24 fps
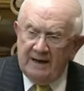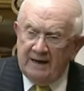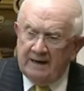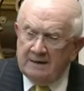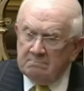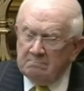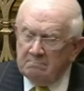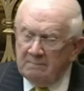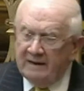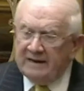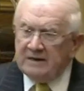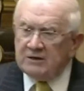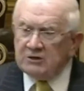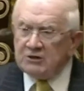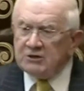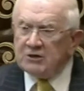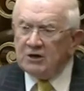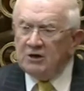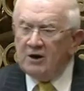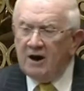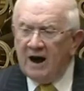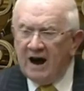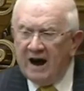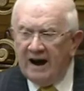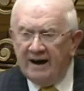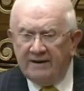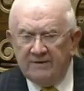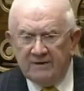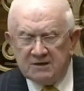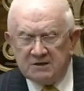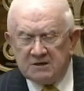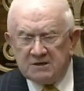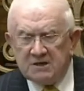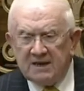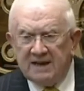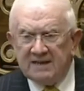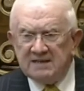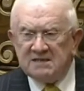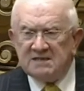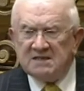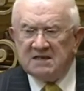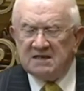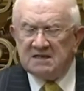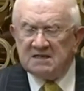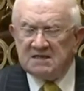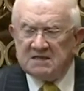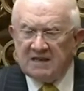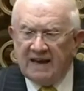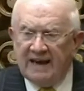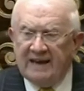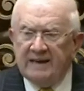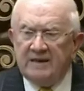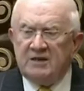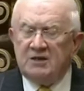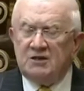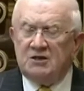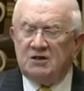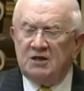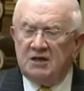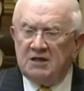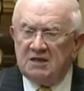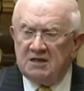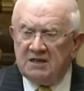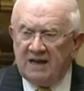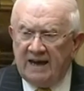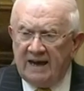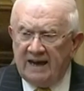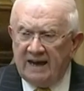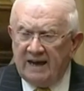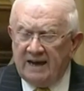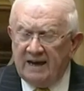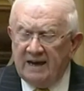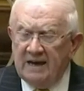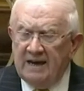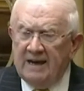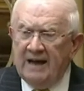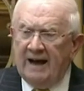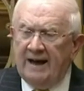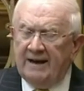Minister Harris has decided today,